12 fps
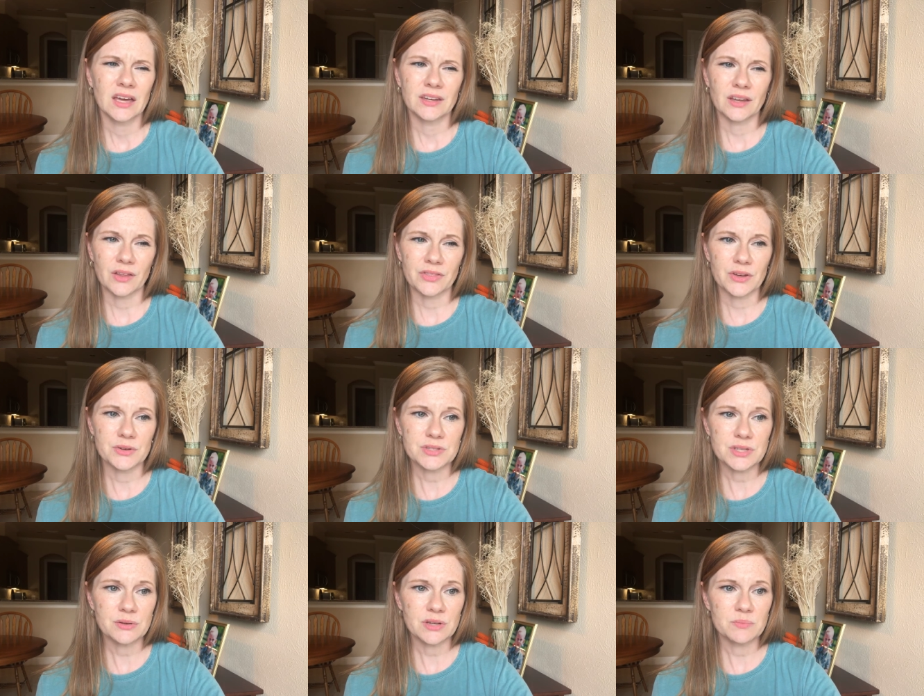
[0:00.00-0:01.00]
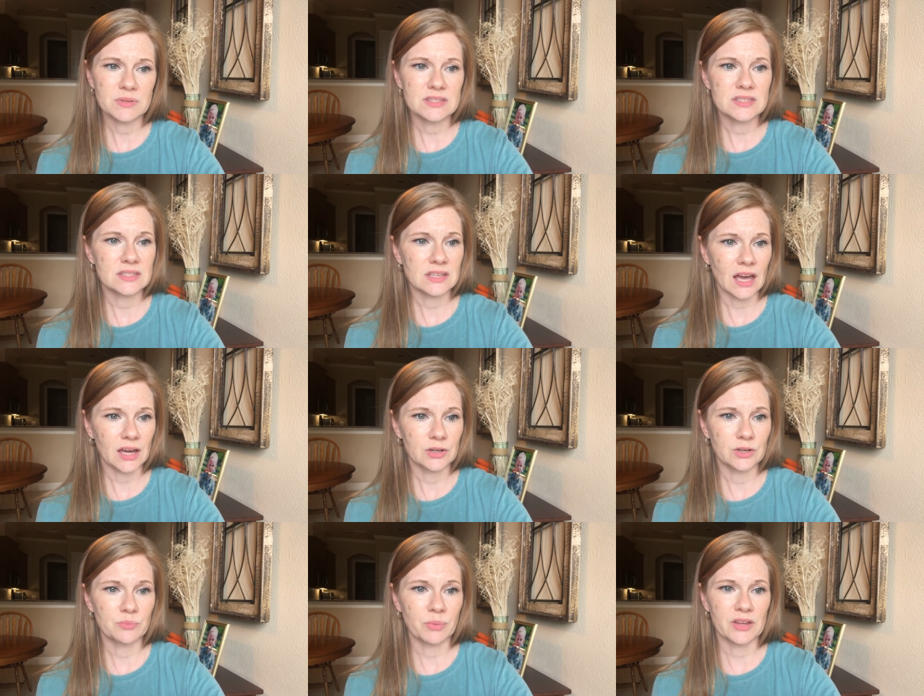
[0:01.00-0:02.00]
Now, those who had been
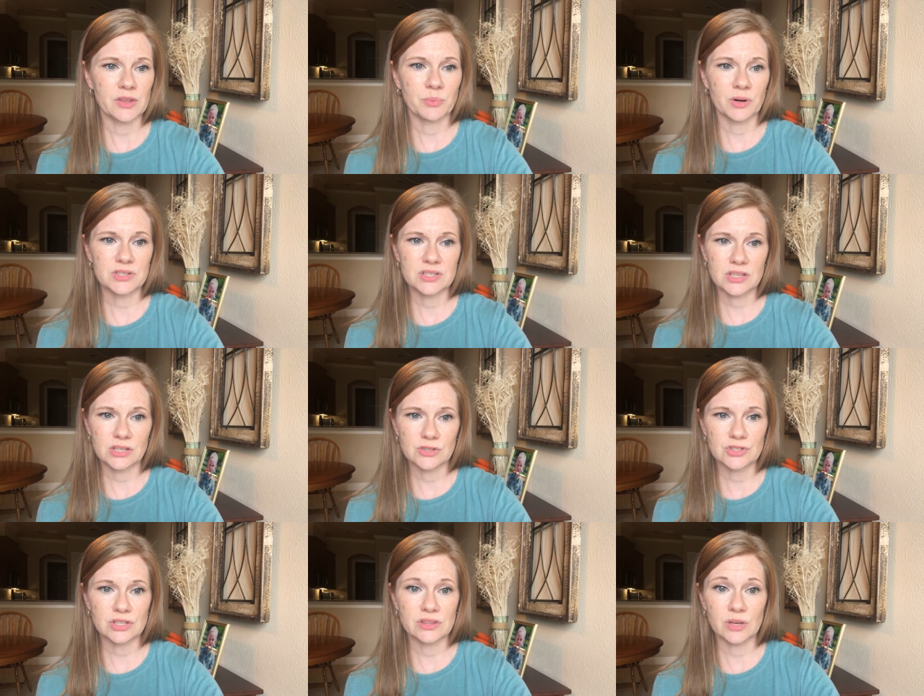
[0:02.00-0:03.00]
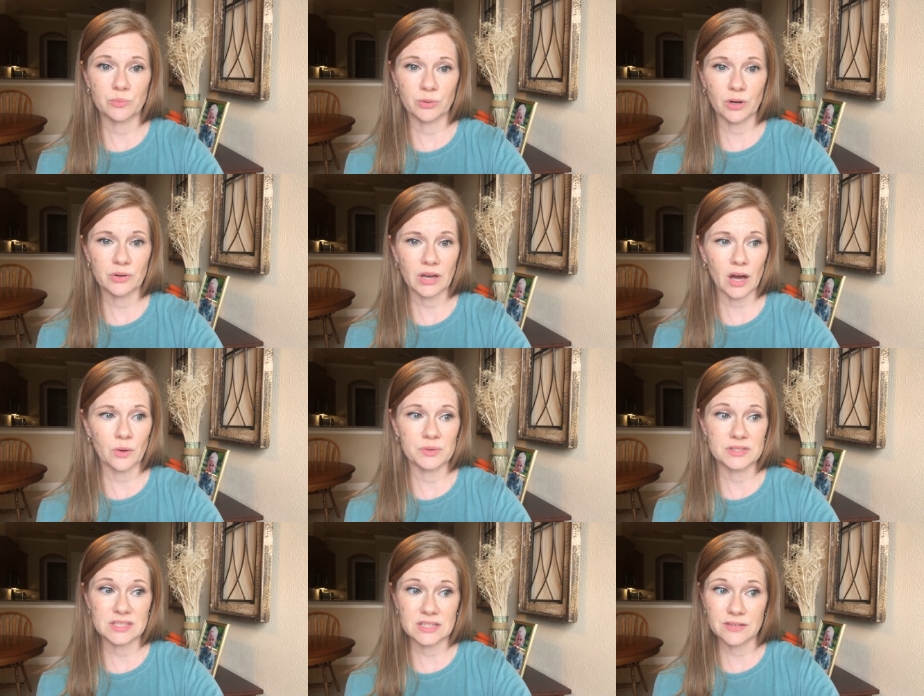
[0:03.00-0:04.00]
scattered by the persecution that broke out
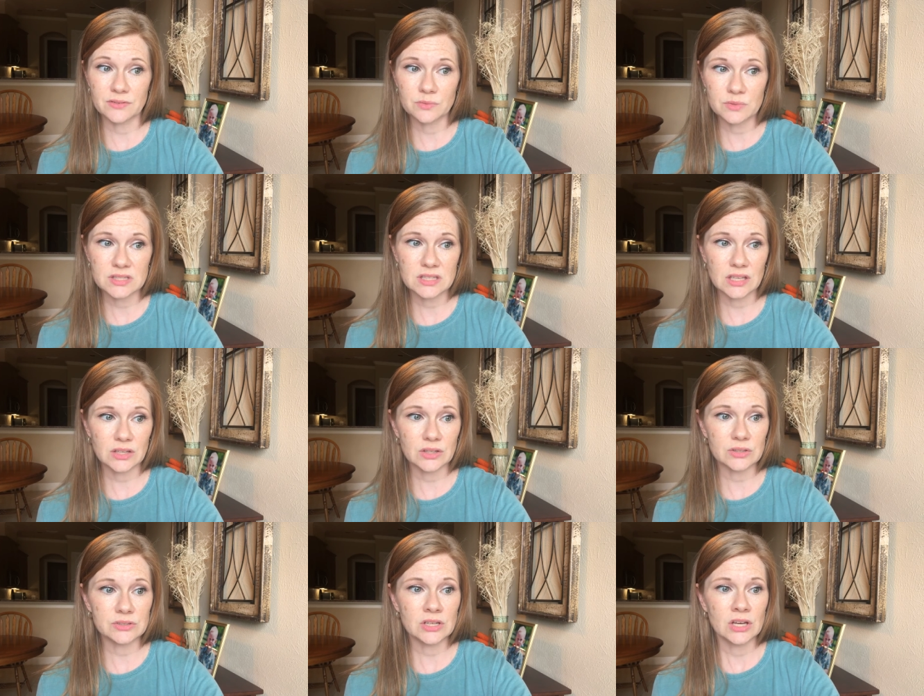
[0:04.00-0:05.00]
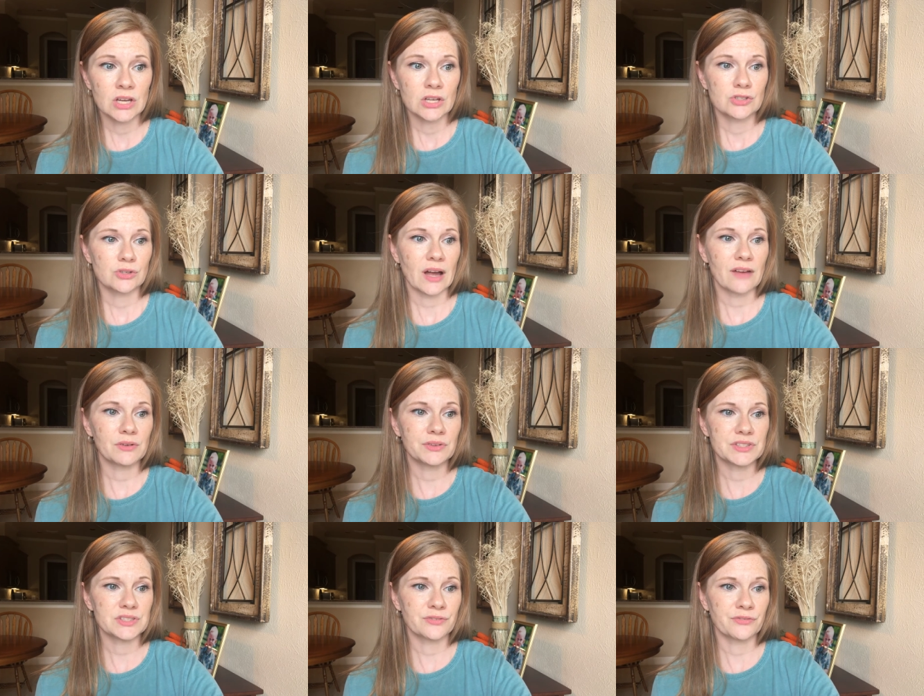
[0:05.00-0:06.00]
when Stephen was killed
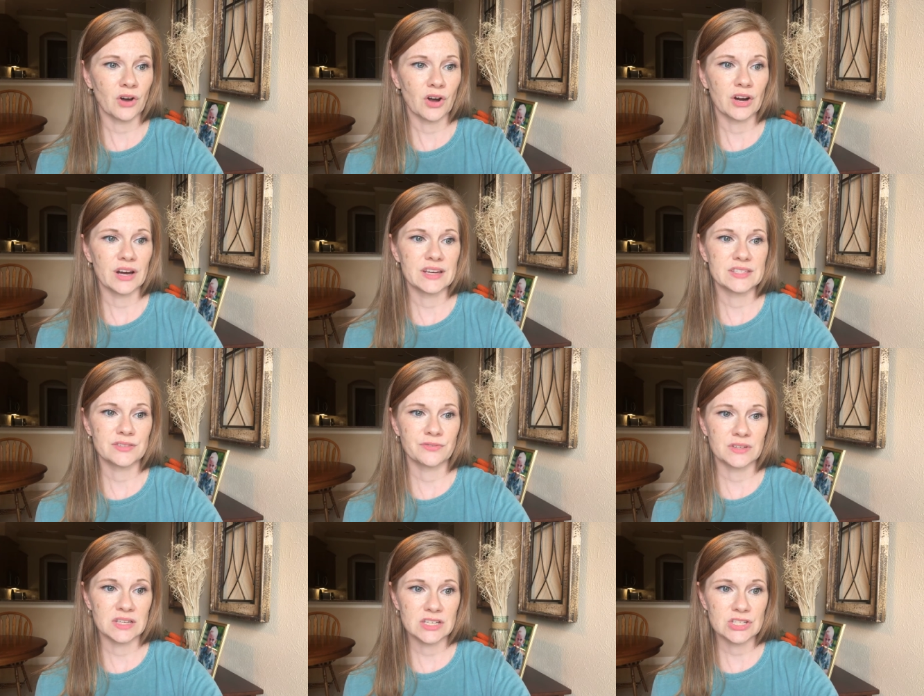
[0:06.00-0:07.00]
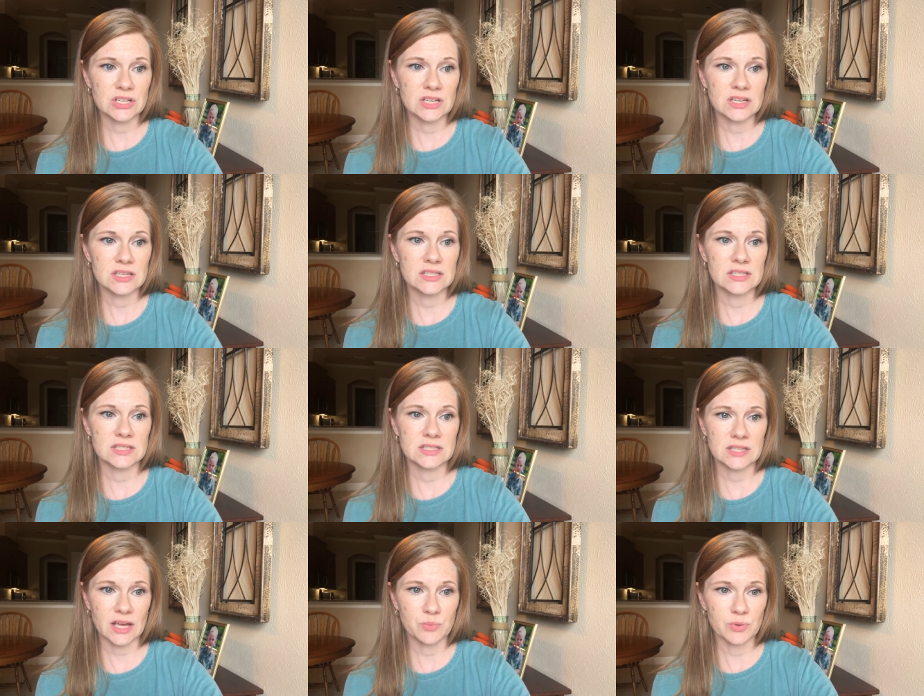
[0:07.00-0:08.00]
traveled as far as Phoenicia,
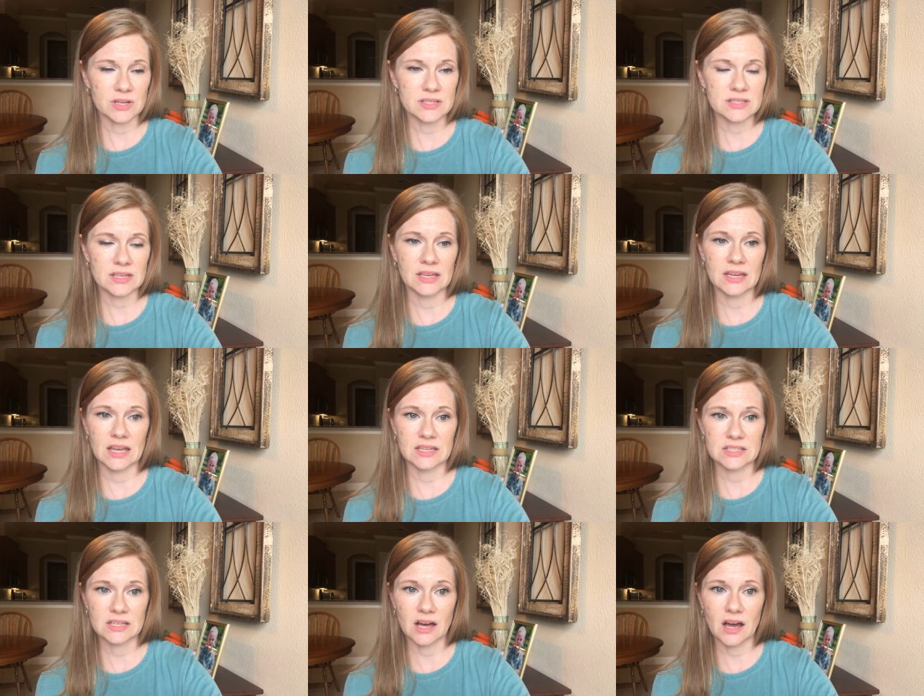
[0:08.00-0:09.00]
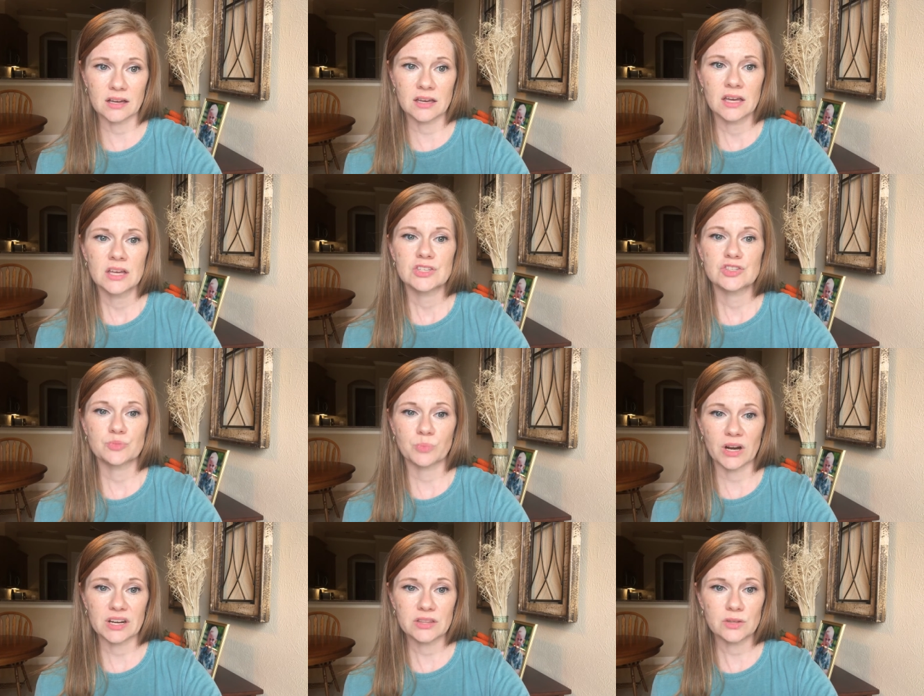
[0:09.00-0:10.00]
Cyprus, and Antioch,
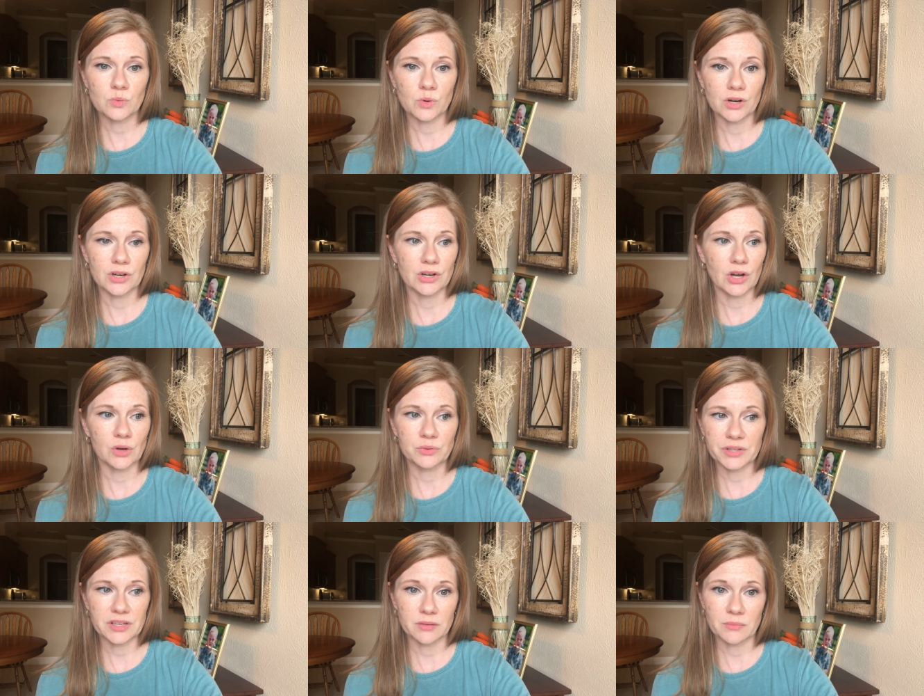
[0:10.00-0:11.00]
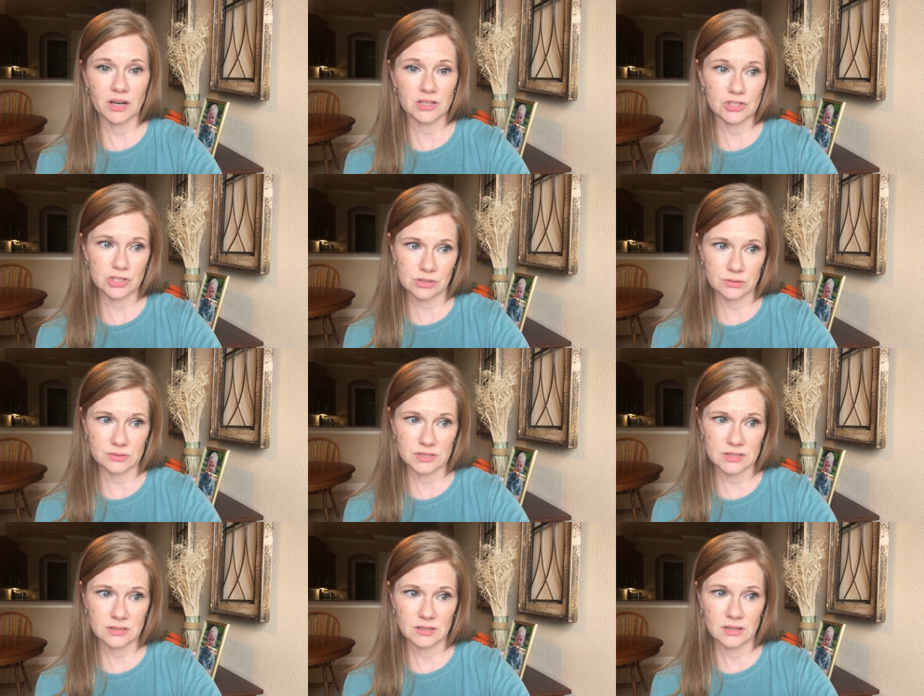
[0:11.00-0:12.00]
spreading the word only among
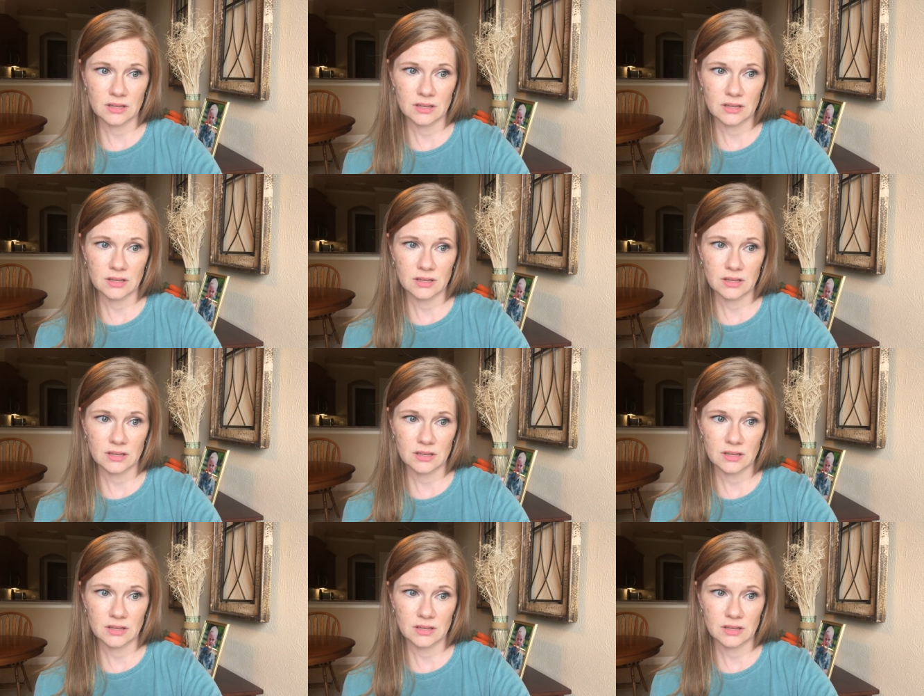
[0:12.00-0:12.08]
Jews.